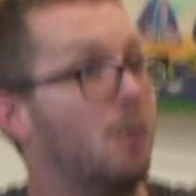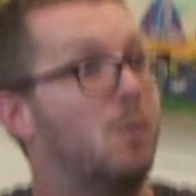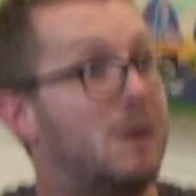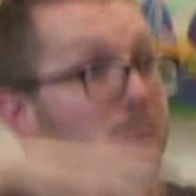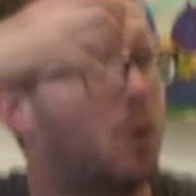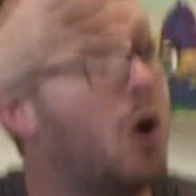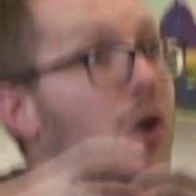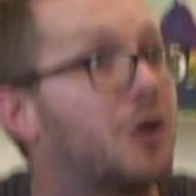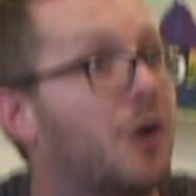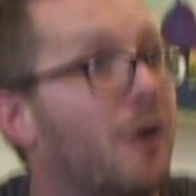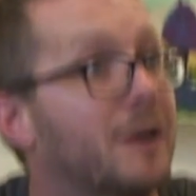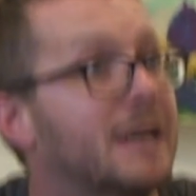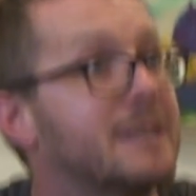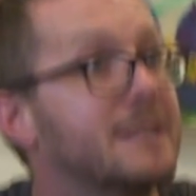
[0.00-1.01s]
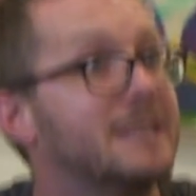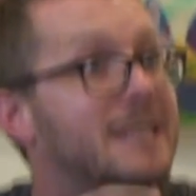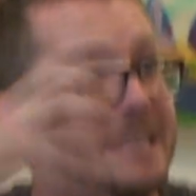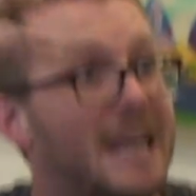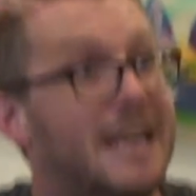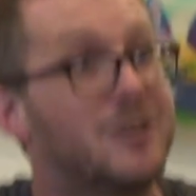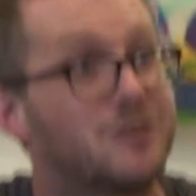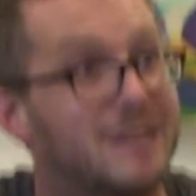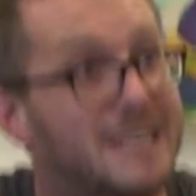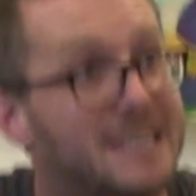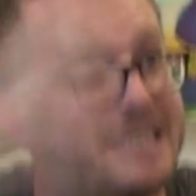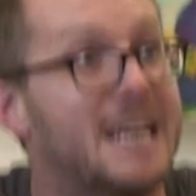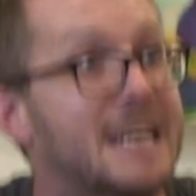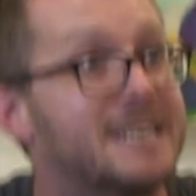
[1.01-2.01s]
and we work on it. This nature
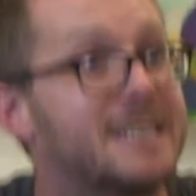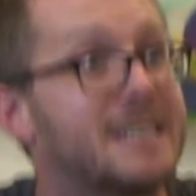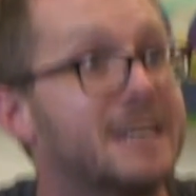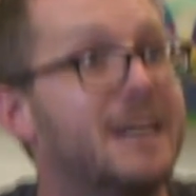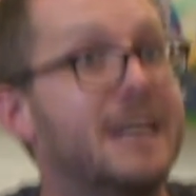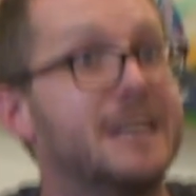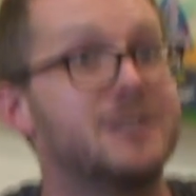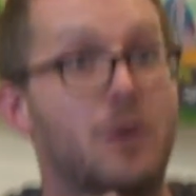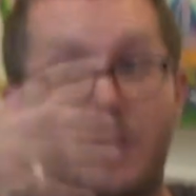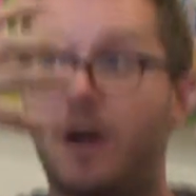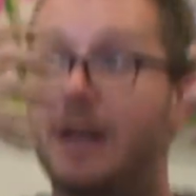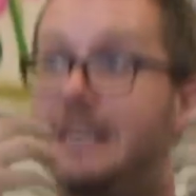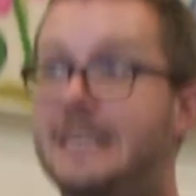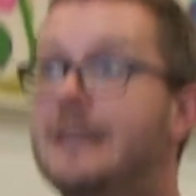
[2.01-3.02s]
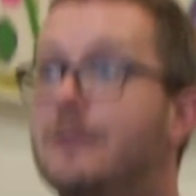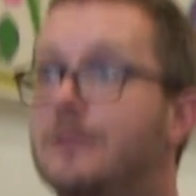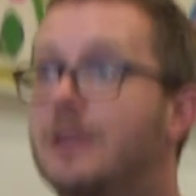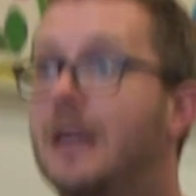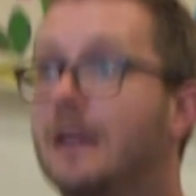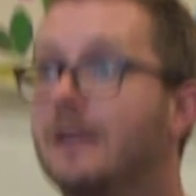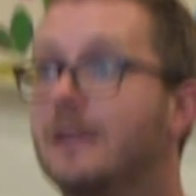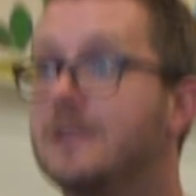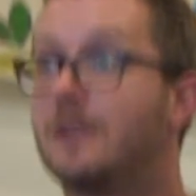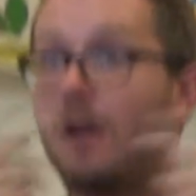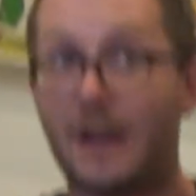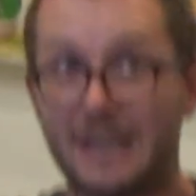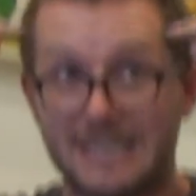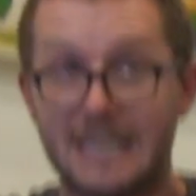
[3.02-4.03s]
exists. It's not an ideal thing. It's
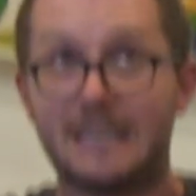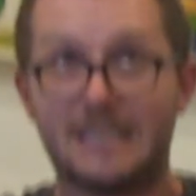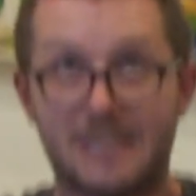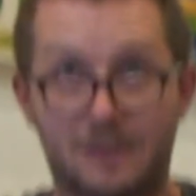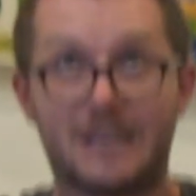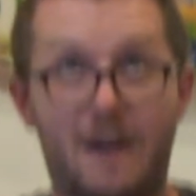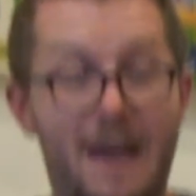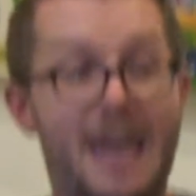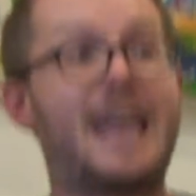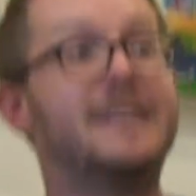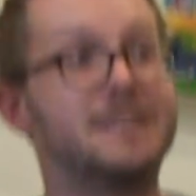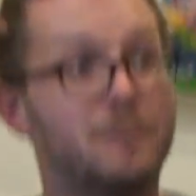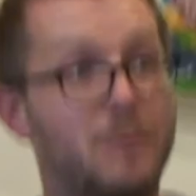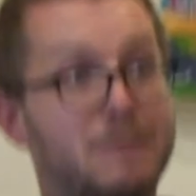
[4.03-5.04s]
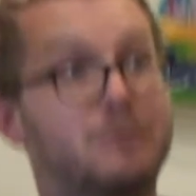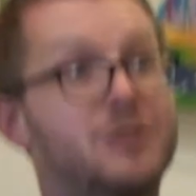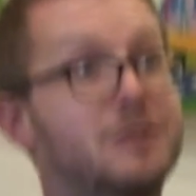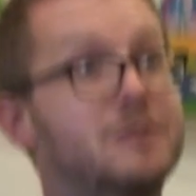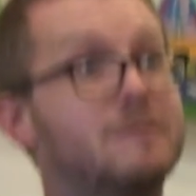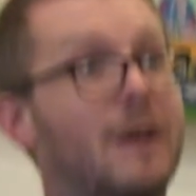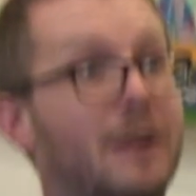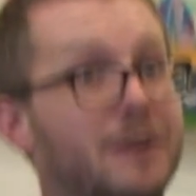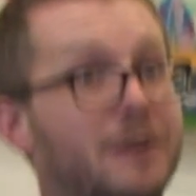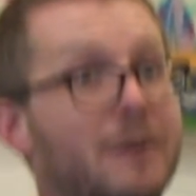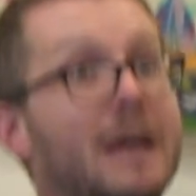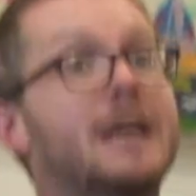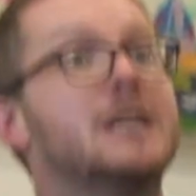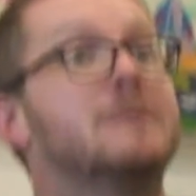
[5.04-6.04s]
not an idea. It's not in our heads that we produce value.
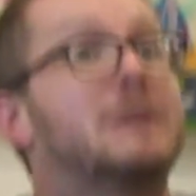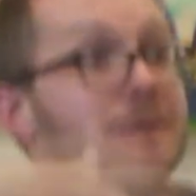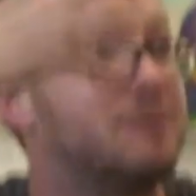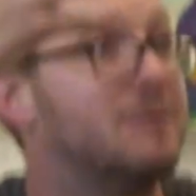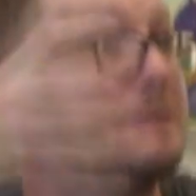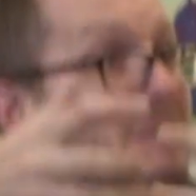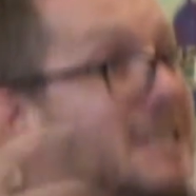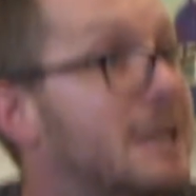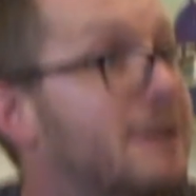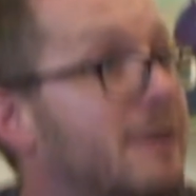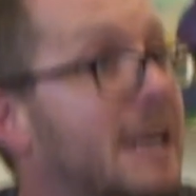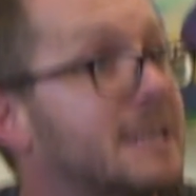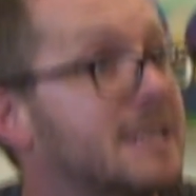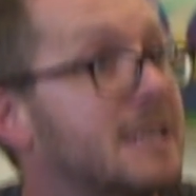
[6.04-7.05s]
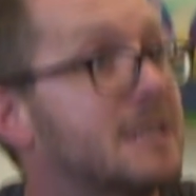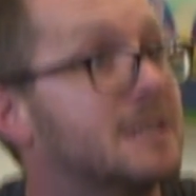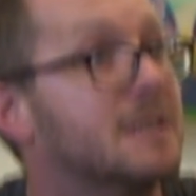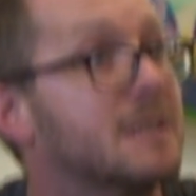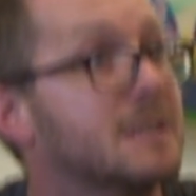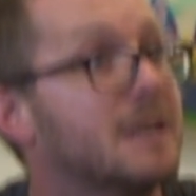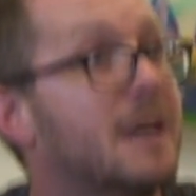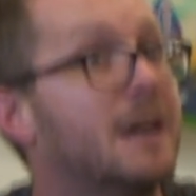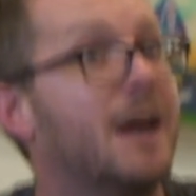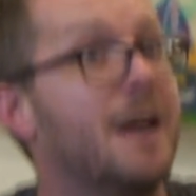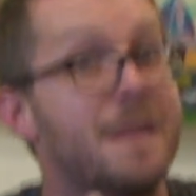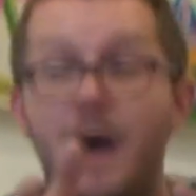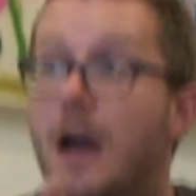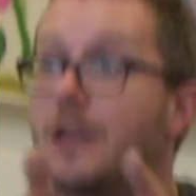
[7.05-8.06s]
It's because there's a material existence.
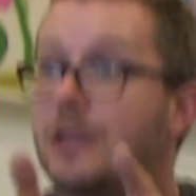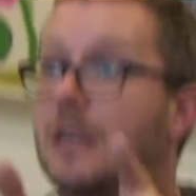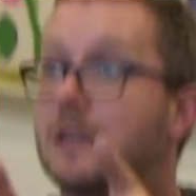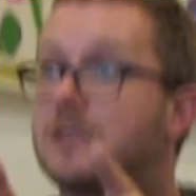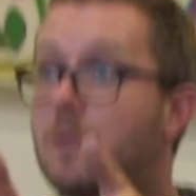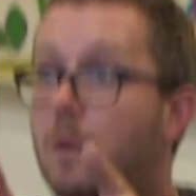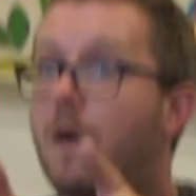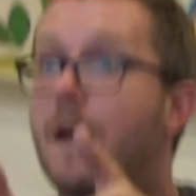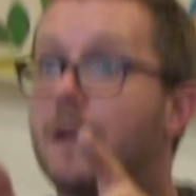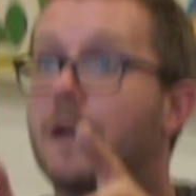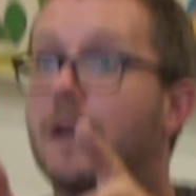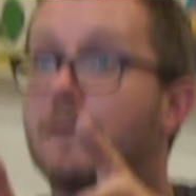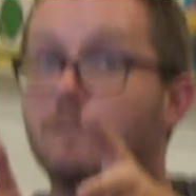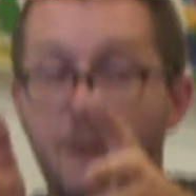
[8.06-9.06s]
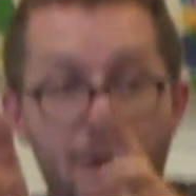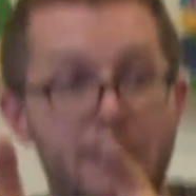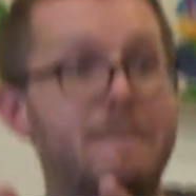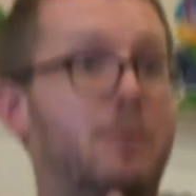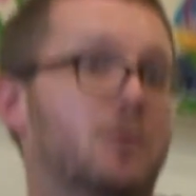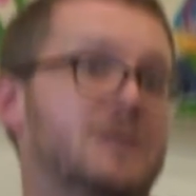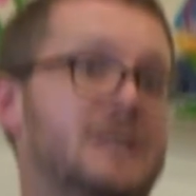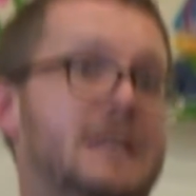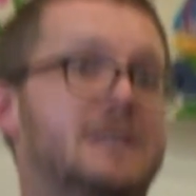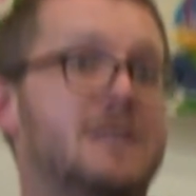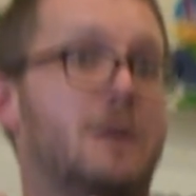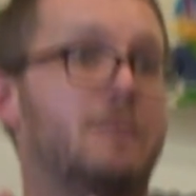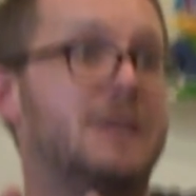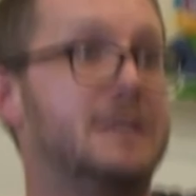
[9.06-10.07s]
And that, I think, is quite a very important
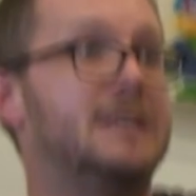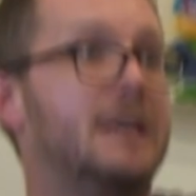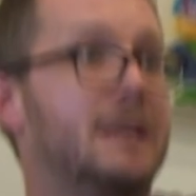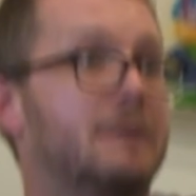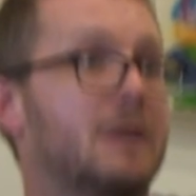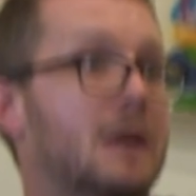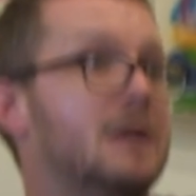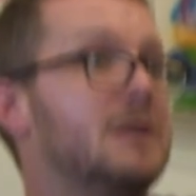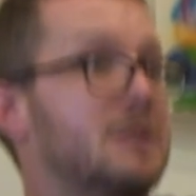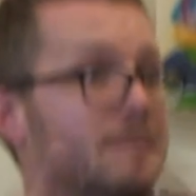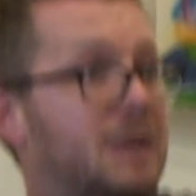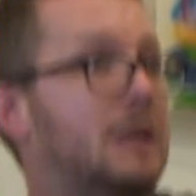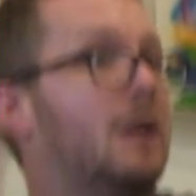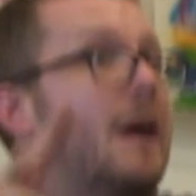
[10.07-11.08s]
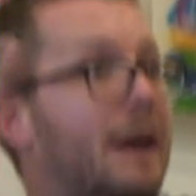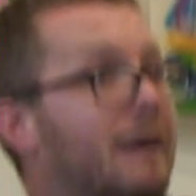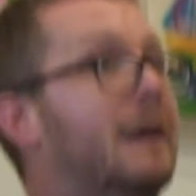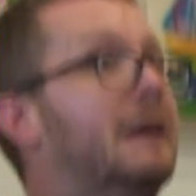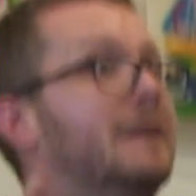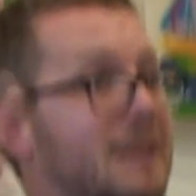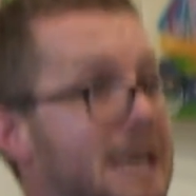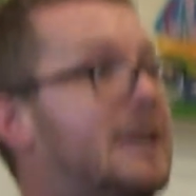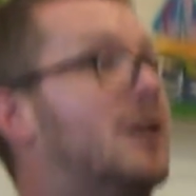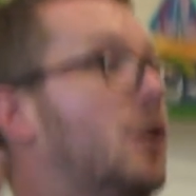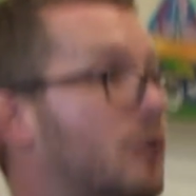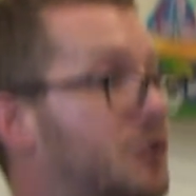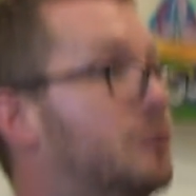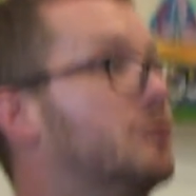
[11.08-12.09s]
insight when you're dealing with something like the
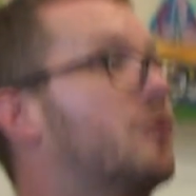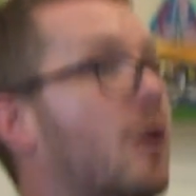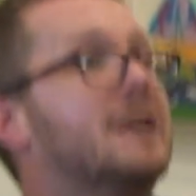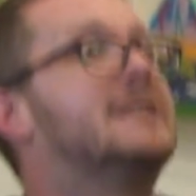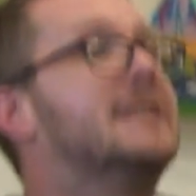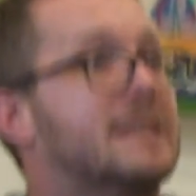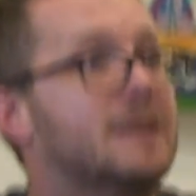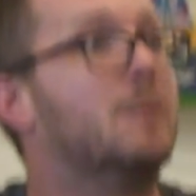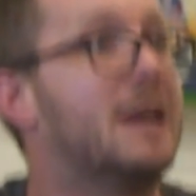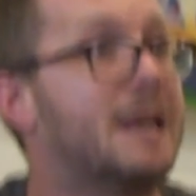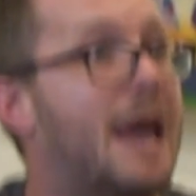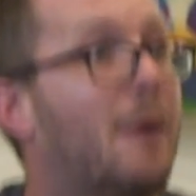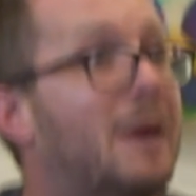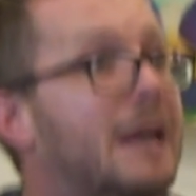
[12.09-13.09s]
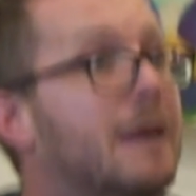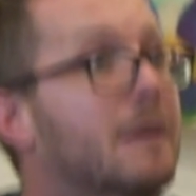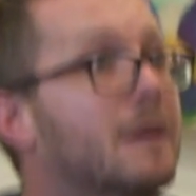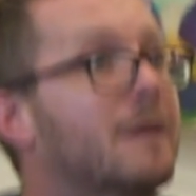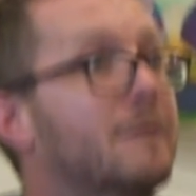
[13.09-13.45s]
ecological crisis that we're now in.